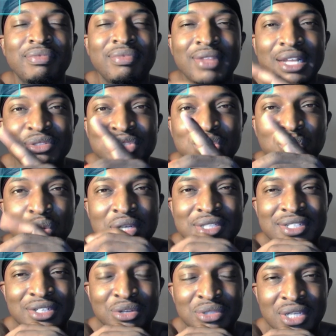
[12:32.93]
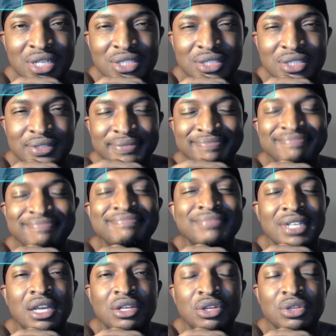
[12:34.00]
That's what you wanted to know, didn't you?
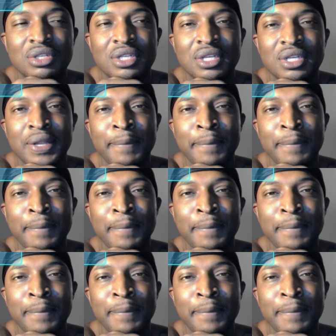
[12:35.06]
I know you did.